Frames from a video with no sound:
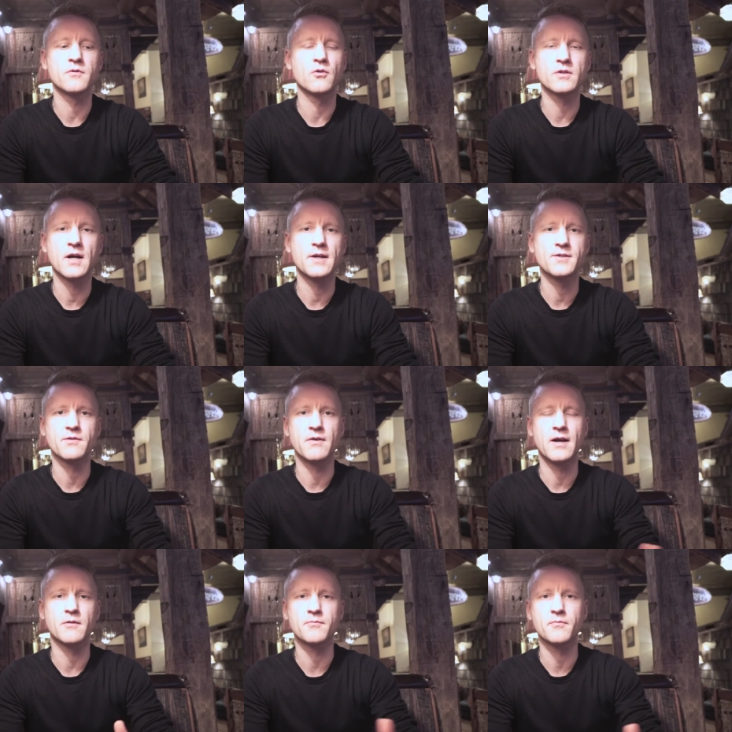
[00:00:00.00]
all kinds of
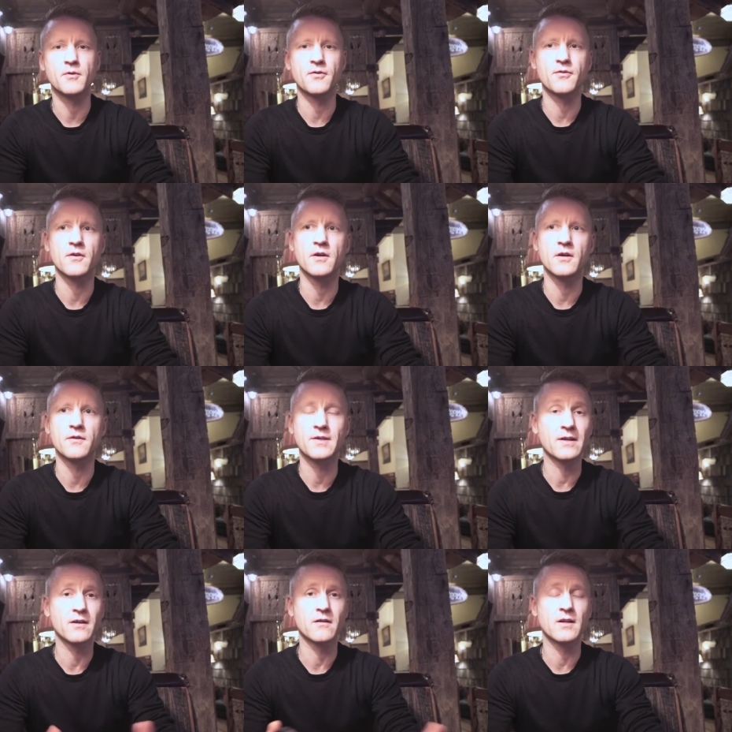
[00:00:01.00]
help with
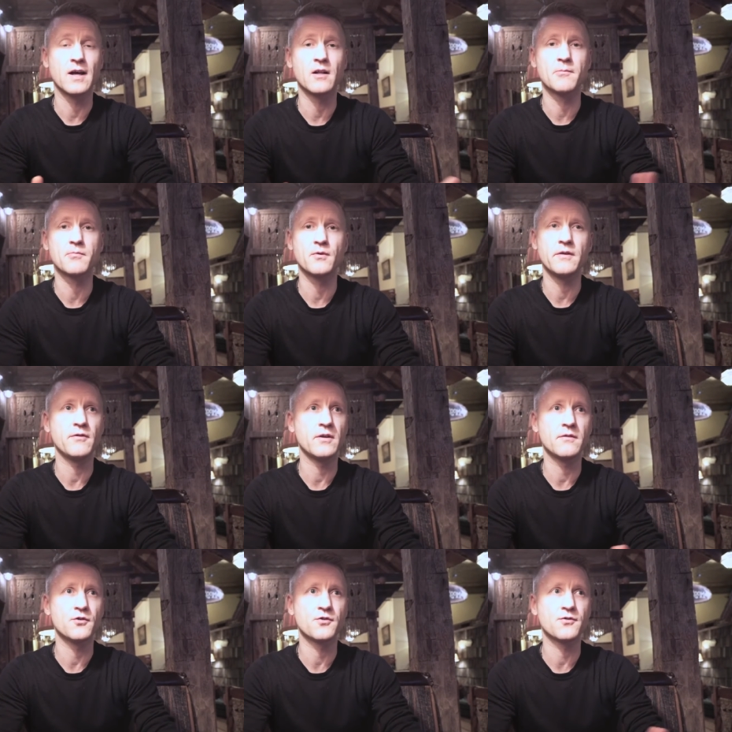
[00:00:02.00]
technical help, or even
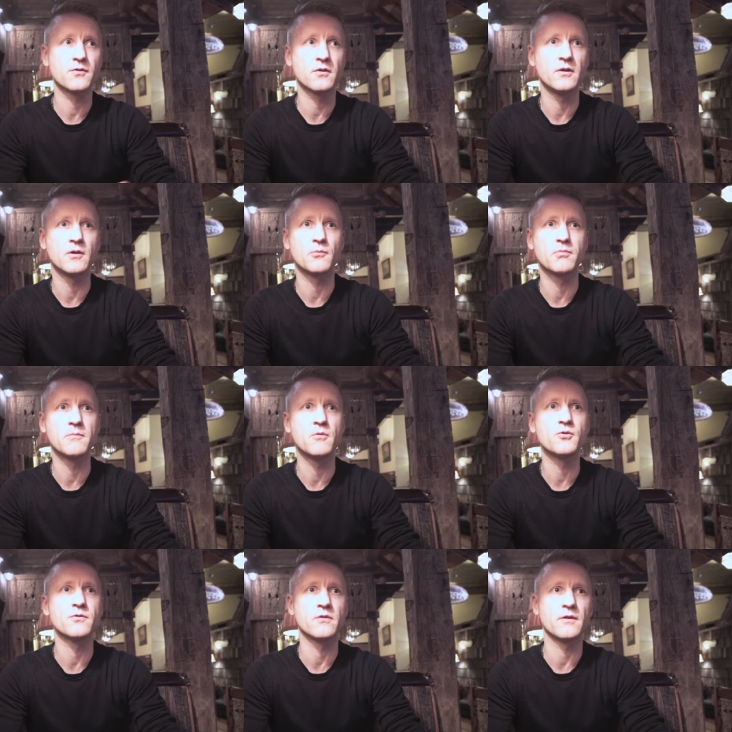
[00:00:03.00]
in just
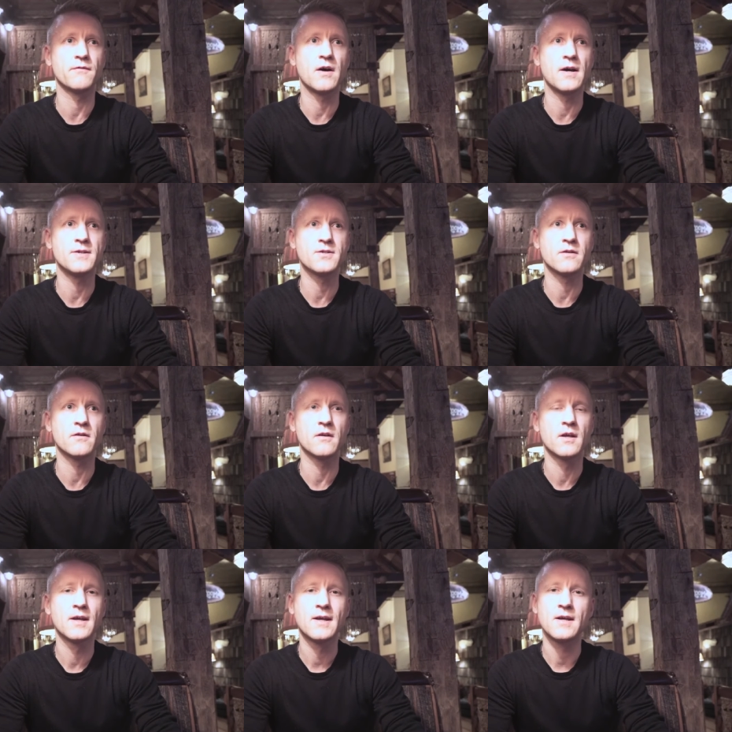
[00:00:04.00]
promotional advice and
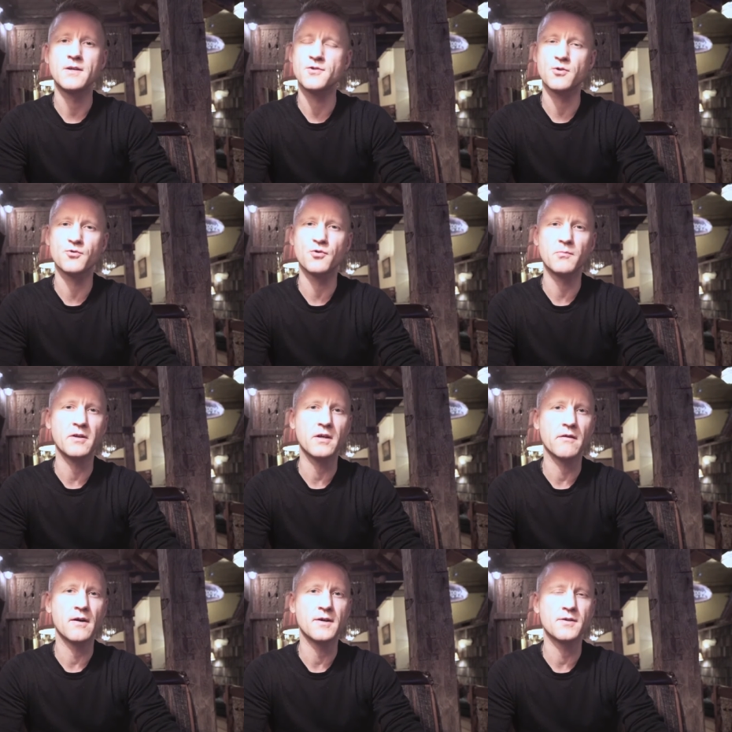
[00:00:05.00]
social
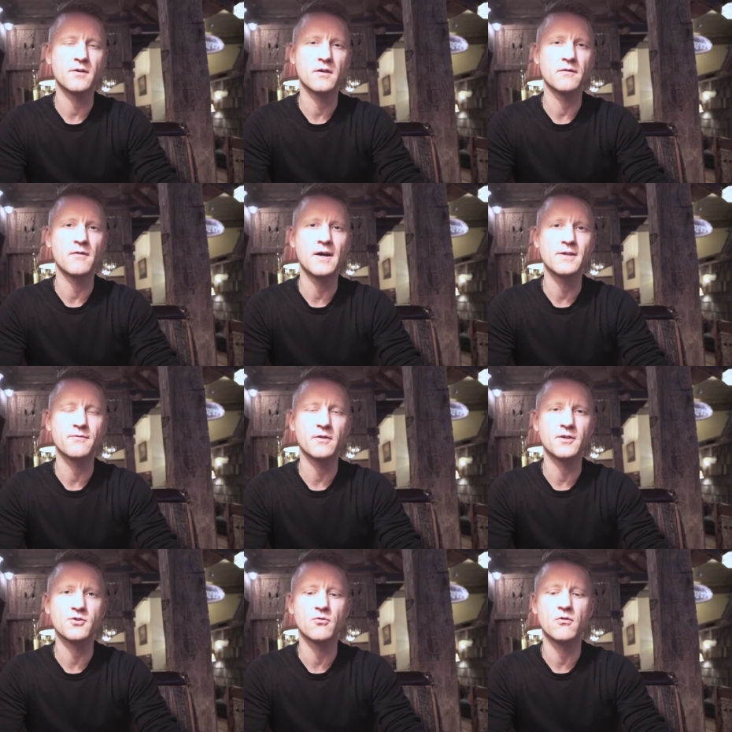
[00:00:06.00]
media advice for
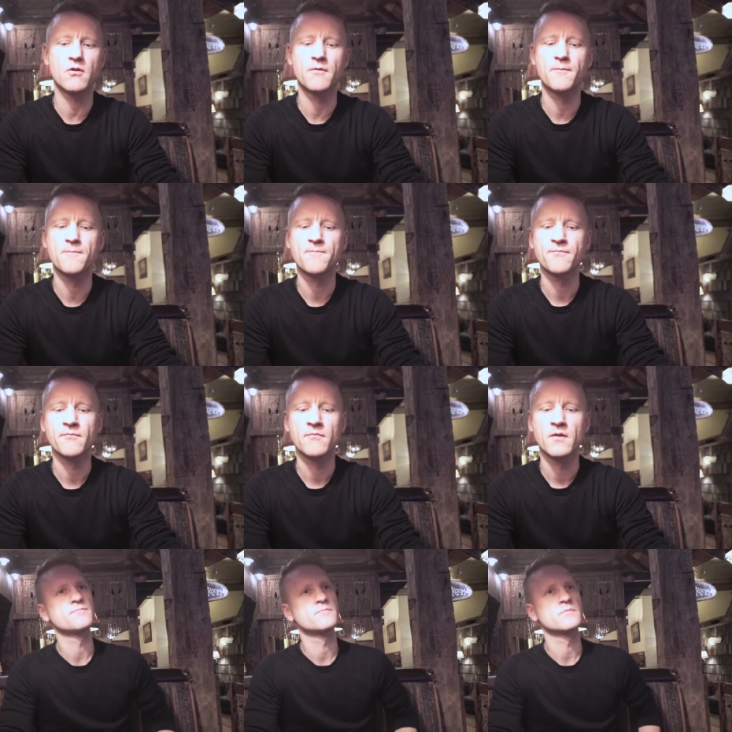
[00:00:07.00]
the store.
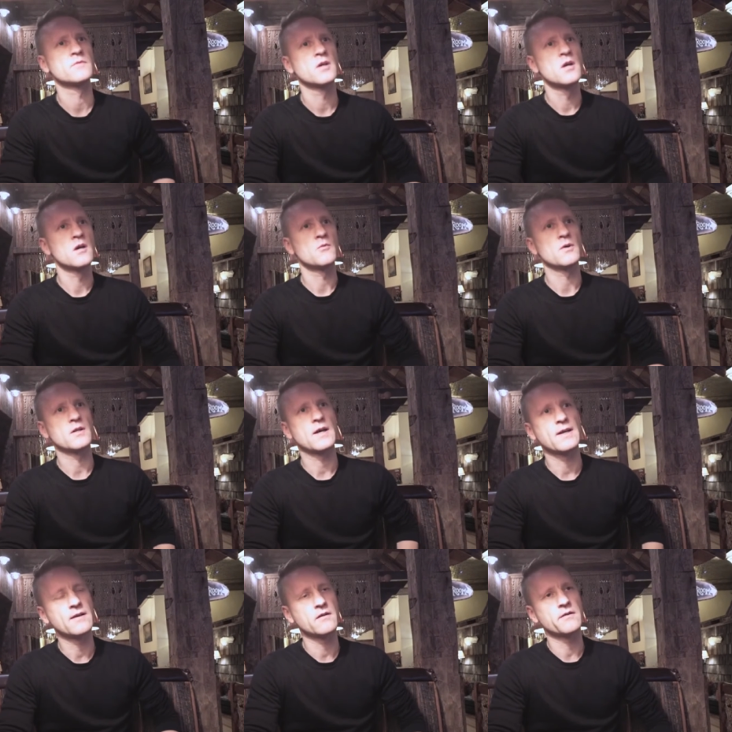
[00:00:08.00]
Well,
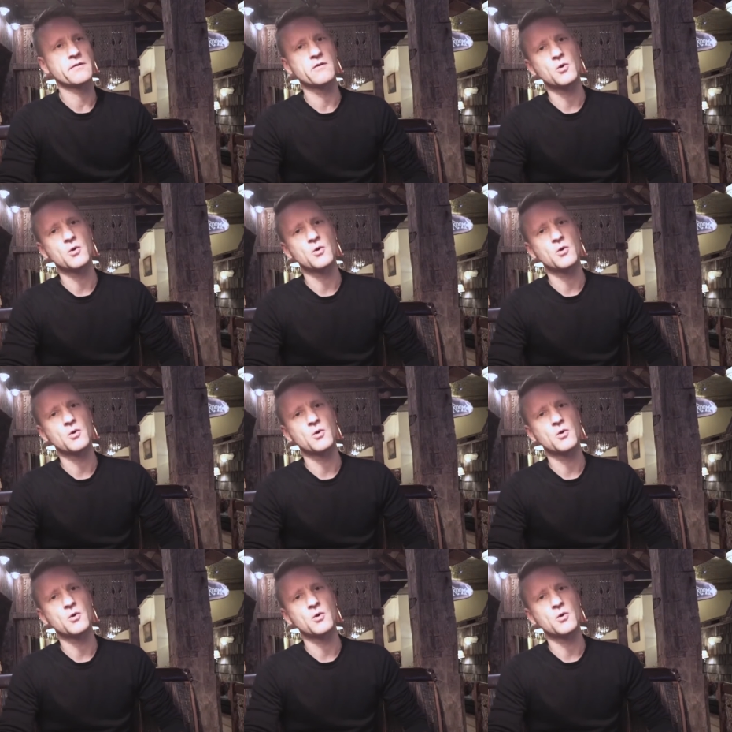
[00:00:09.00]
I get a lot of